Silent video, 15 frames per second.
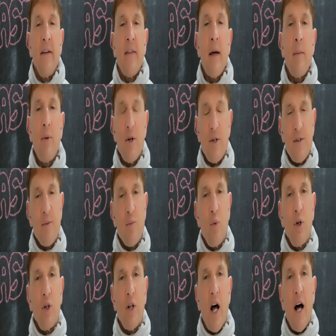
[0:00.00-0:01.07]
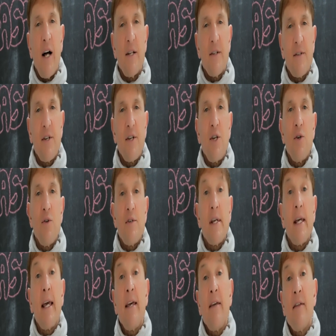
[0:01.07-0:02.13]
that person will answer
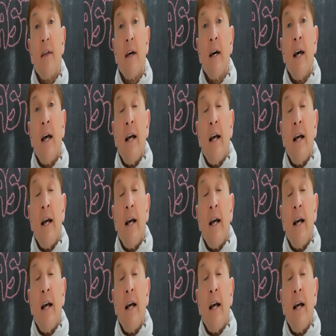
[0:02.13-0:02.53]
using either